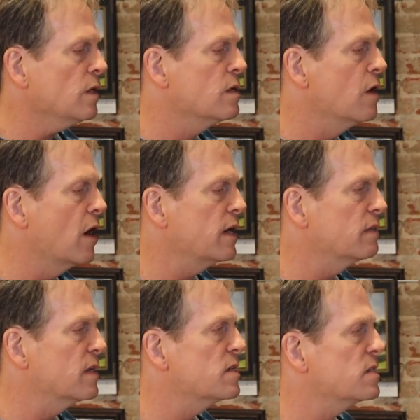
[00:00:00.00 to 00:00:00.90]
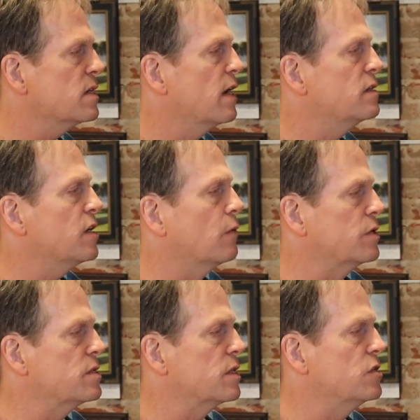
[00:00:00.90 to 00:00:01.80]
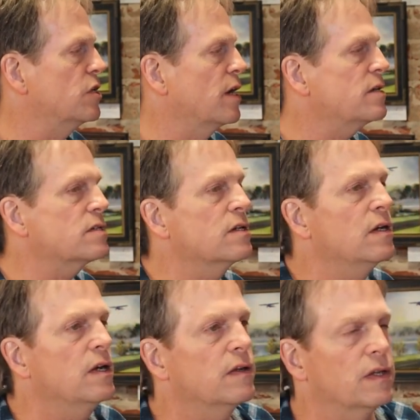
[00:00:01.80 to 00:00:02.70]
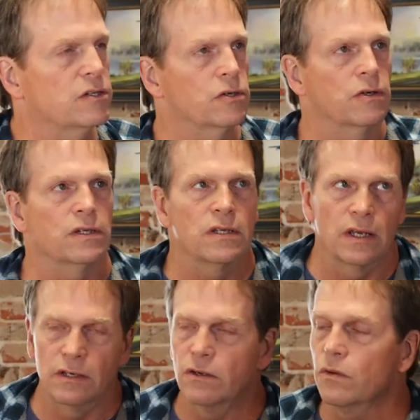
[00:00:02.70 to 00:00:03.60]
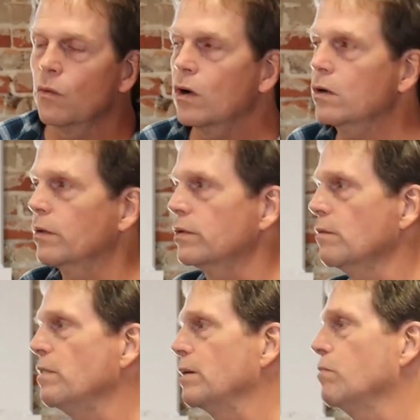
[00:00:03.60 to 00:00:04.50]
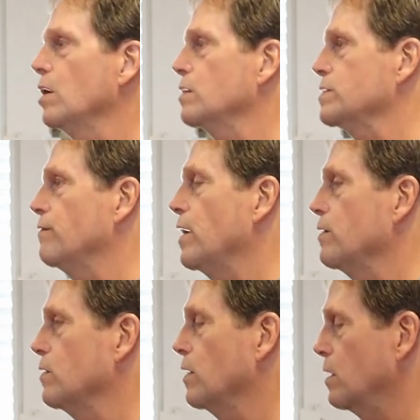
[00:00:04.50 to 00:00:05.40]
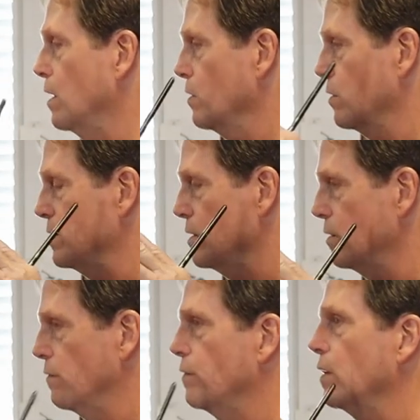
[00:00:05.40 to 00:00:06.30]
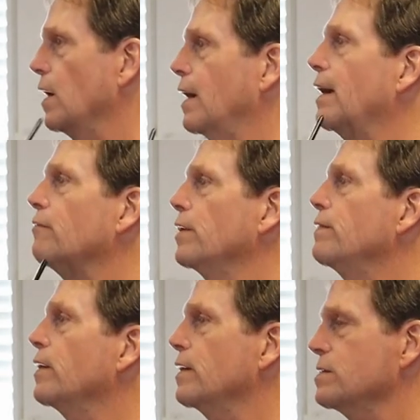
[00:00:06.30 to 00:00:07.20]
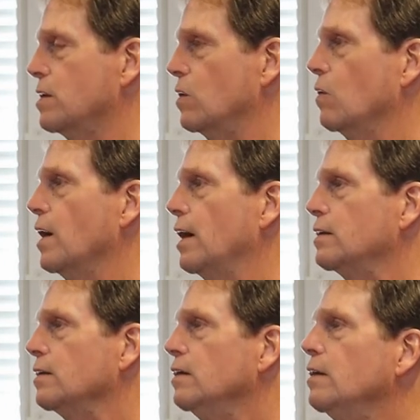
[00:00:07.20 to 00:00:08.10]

Not at this stage. I would suggest that you continue to work with your big blocks of value and color until you feel like everything is correct.